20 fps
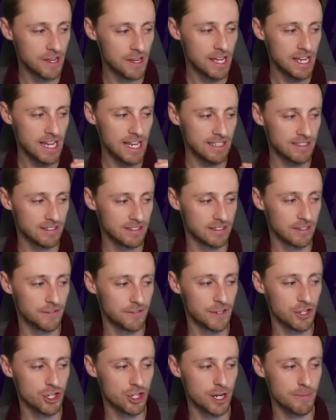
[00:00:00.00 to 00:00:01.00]
It's a
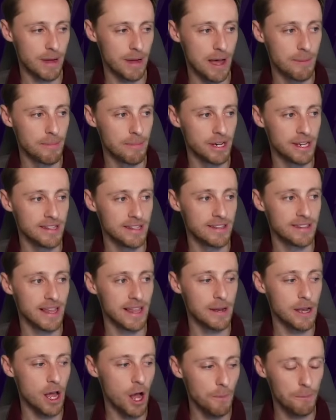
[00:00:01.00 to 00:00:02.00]
sufficient amount of money to then
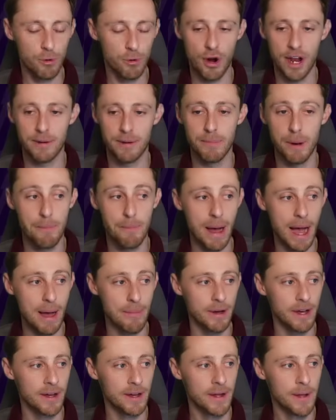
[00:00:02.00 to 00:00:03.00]
upgrade Mabama
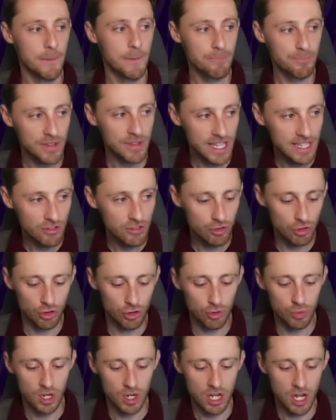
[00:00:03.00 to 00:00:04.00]
into
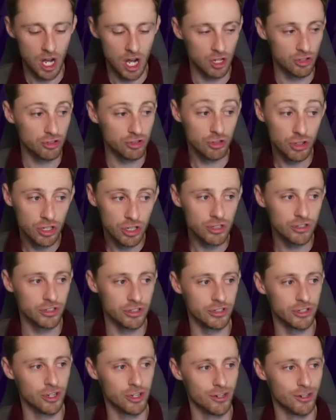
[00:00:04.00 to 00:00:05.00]
a certain
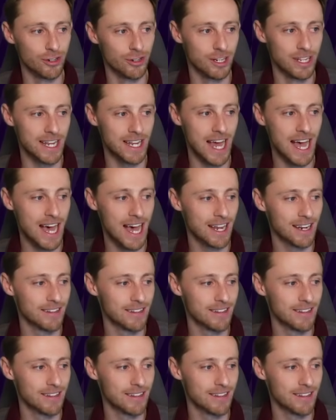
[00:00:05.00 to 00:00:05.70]
Erling Haaland.